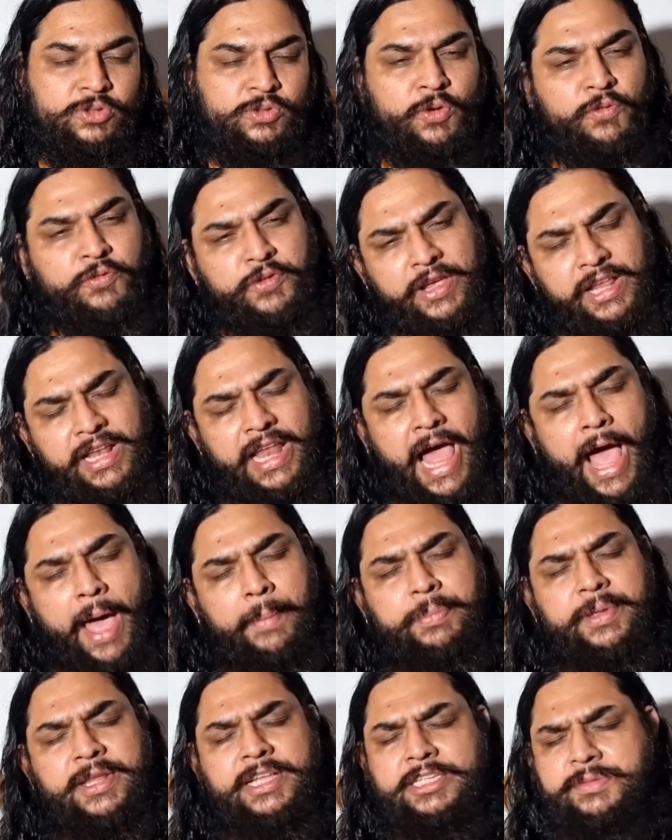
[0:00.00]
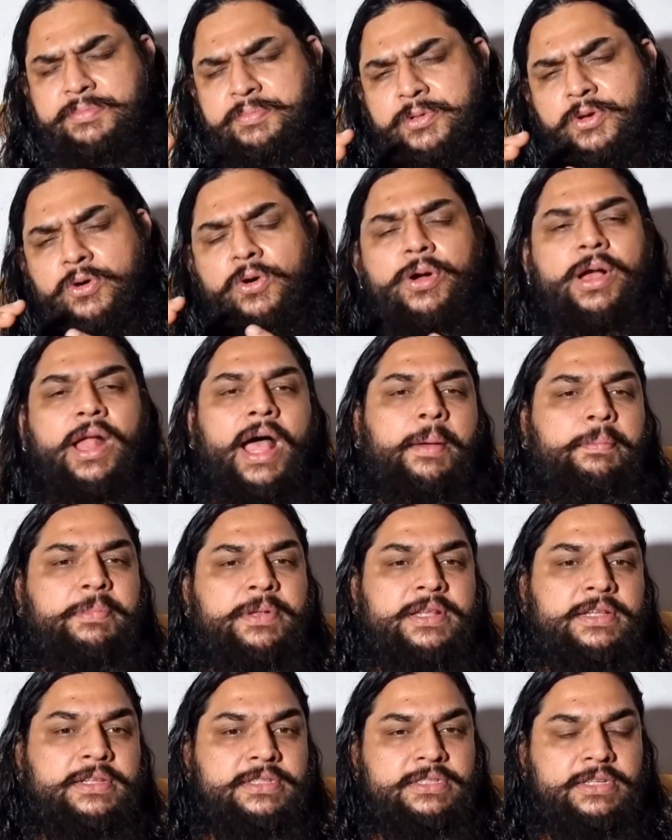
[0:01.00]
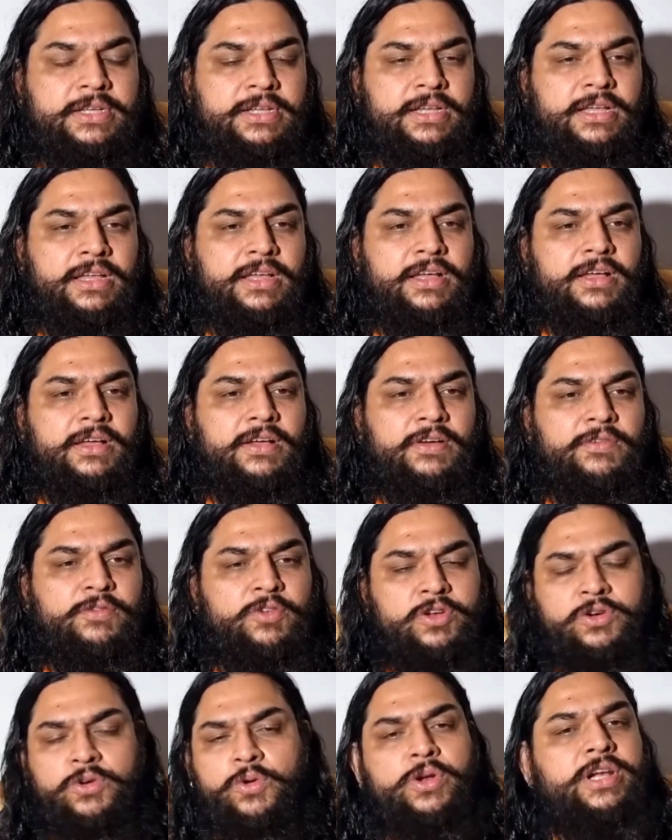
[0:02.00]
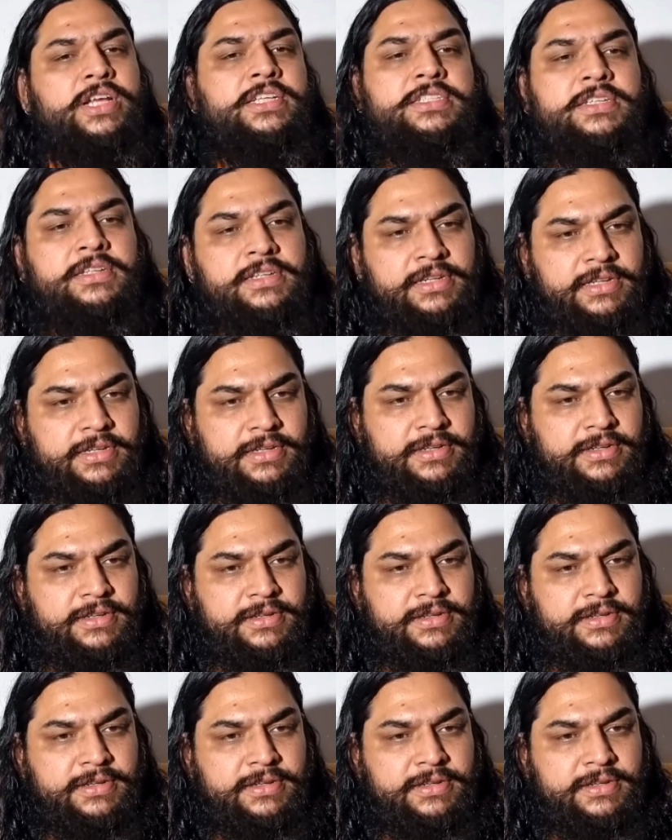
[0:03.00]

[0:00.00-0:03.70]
To feel happiness, pure happiness, for no reason.